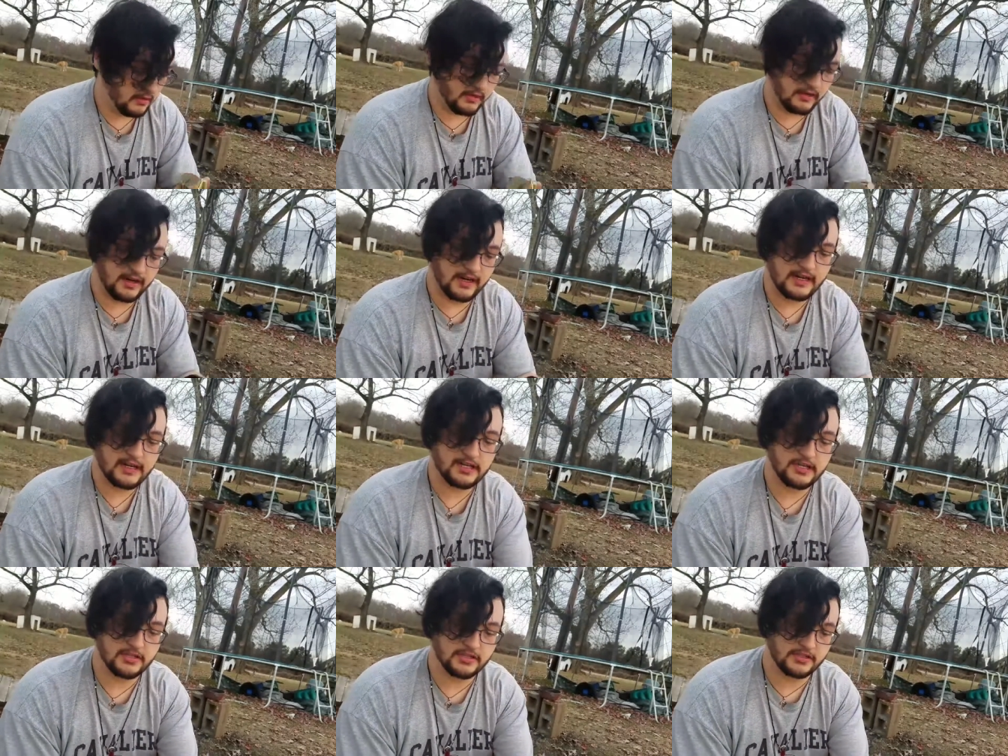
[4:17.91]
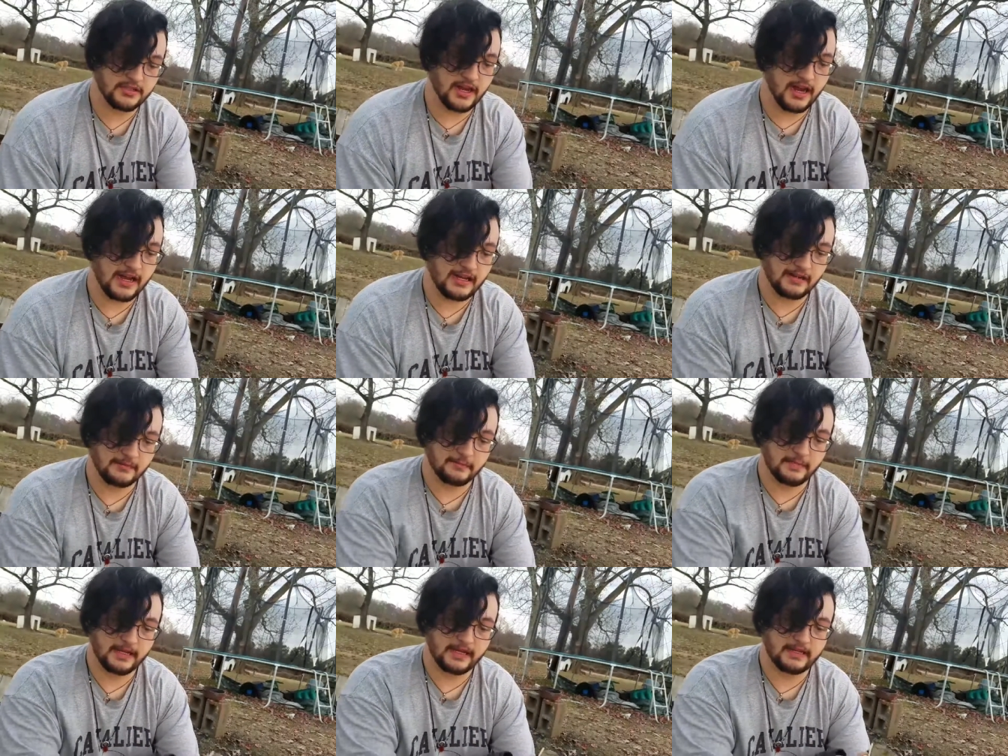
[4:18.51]
Our hinge is
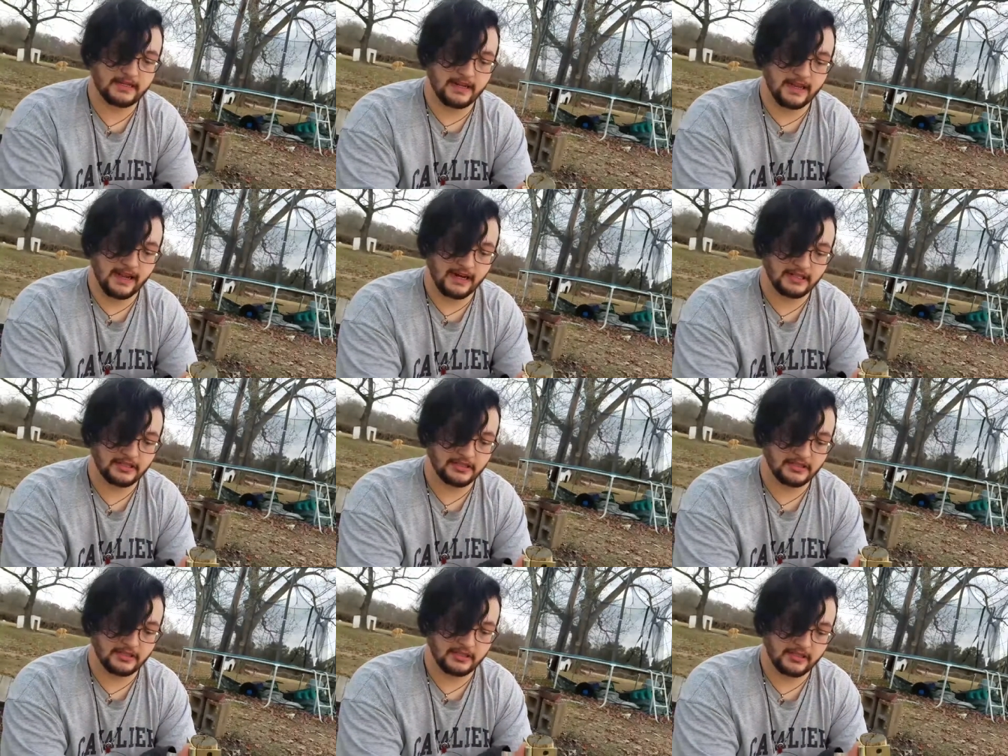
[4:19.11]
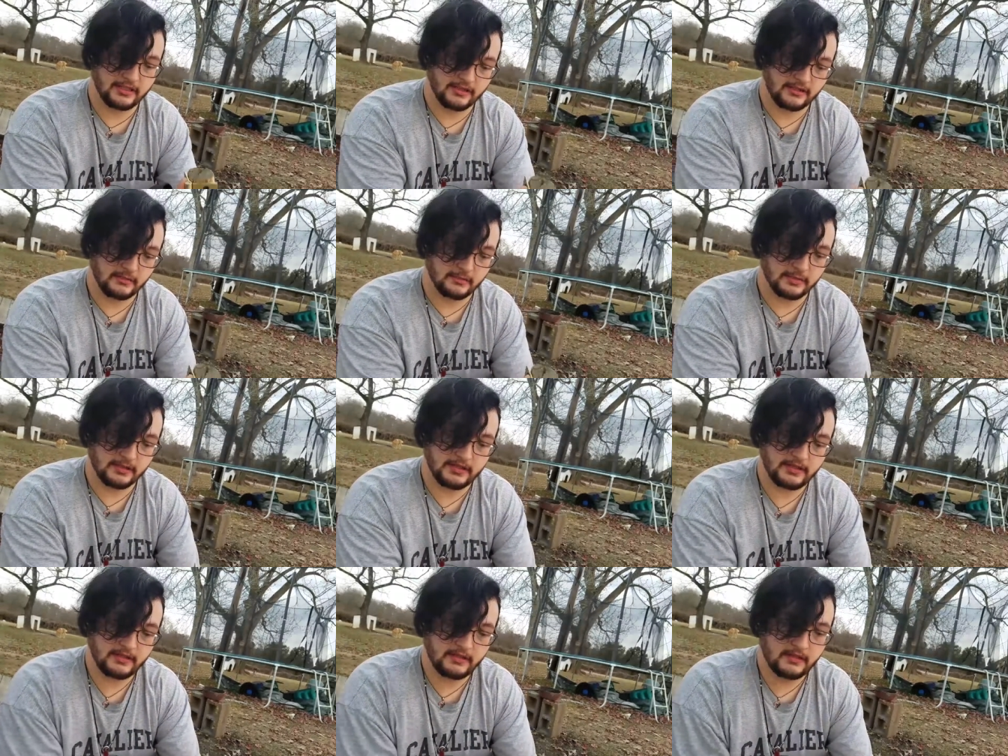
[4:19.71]
kind of bent actually a
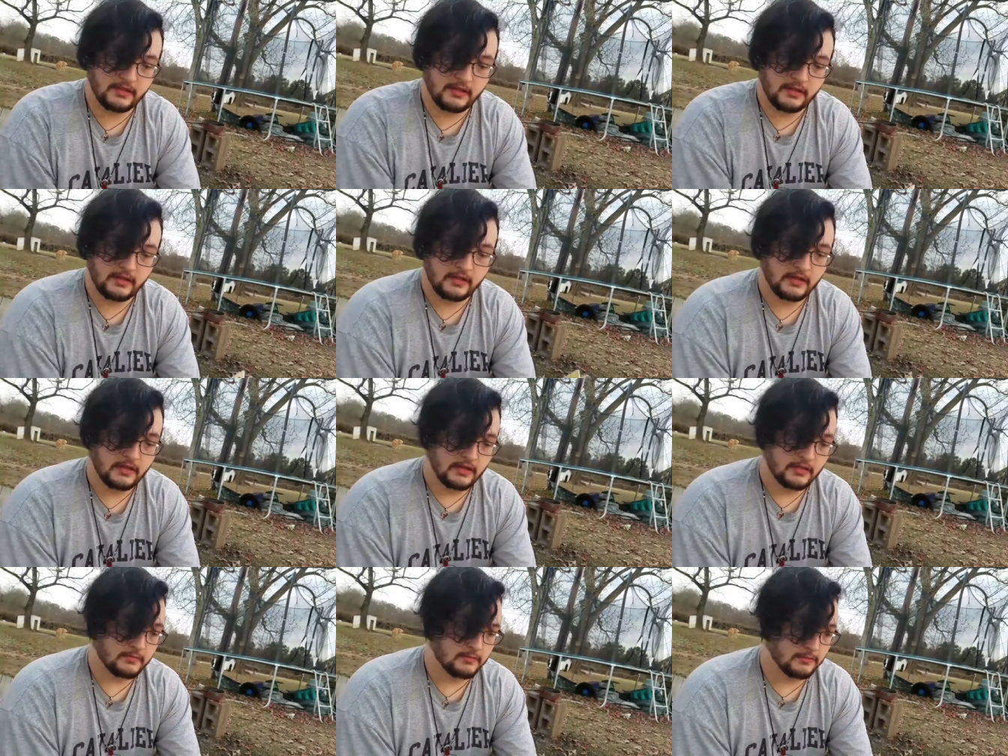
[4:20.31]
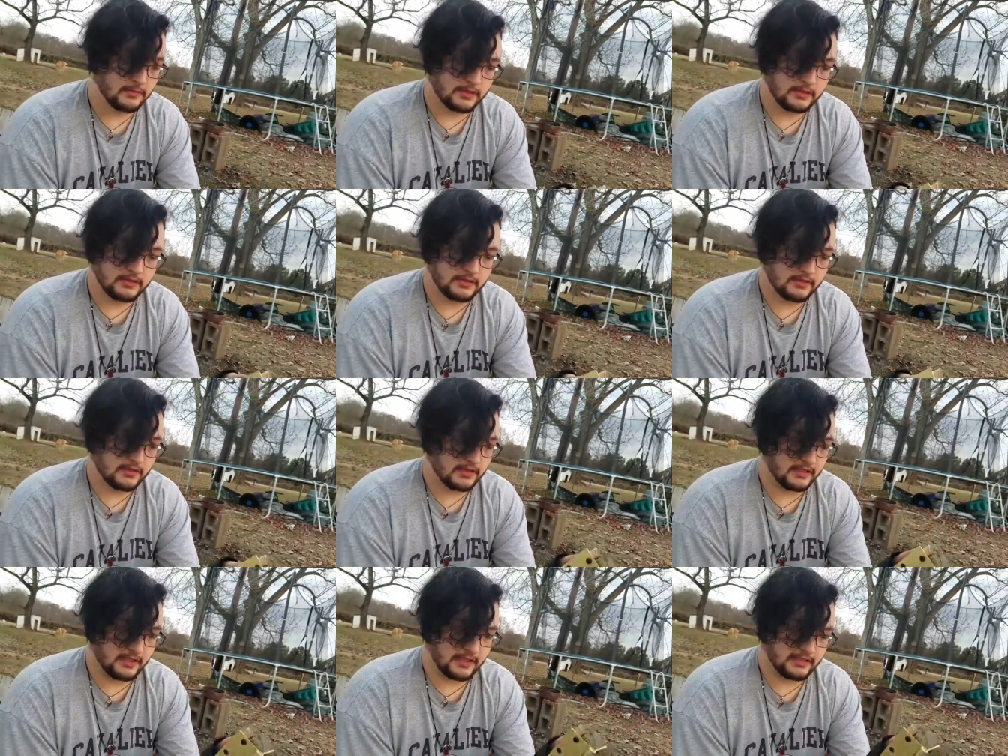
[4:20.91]
little bit, but
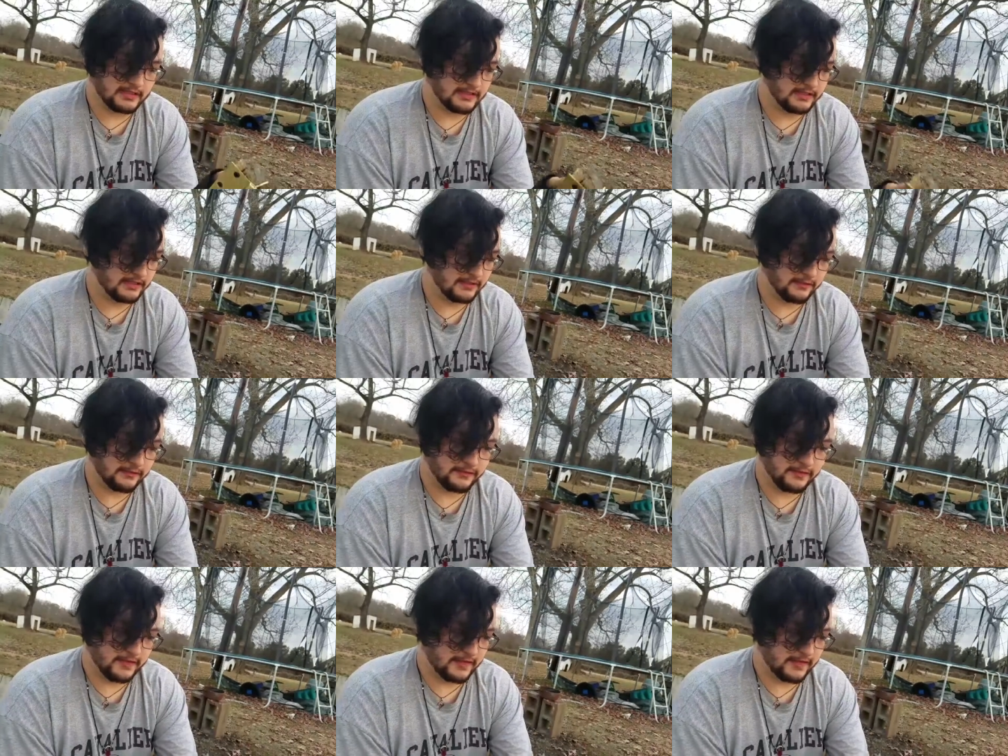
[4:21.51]
that's still